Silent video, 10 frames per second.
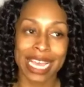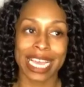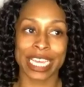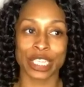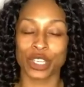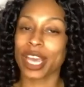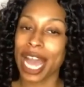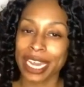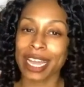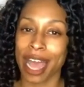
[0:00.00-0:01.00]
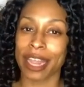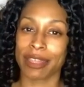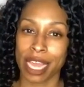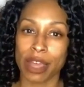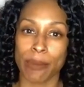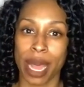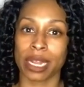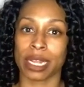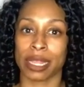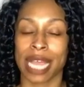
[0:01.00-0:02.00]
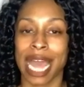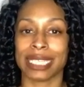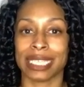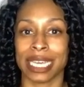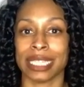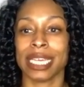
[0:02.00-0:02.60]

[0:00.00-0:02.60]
is you kind of got to think about it in that sense.